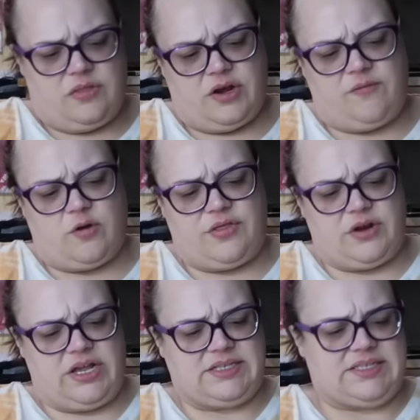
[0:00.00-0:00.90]

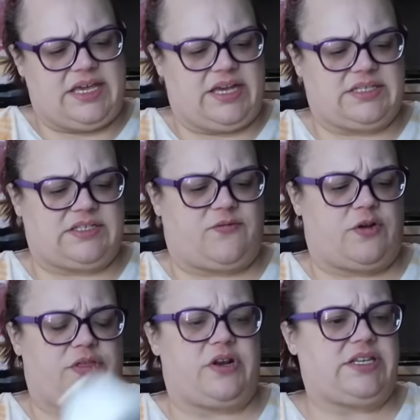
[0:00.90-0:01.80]
34.36
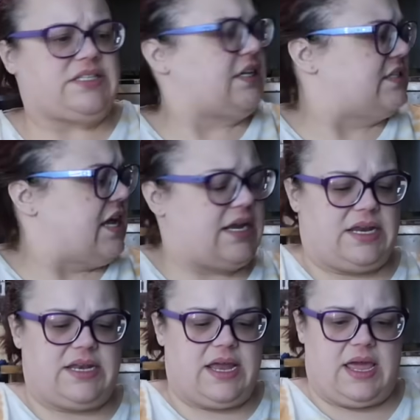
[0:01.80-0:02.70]
for
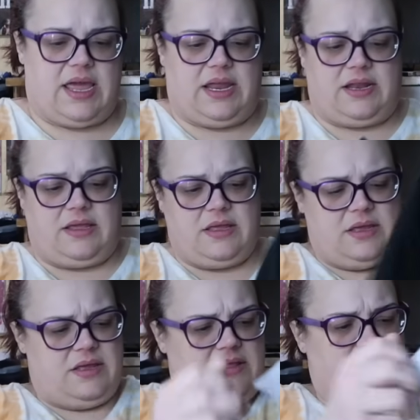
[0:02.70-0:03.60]
36.99.
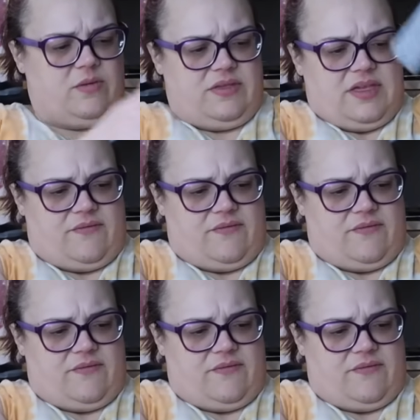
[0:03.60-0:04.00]
This one's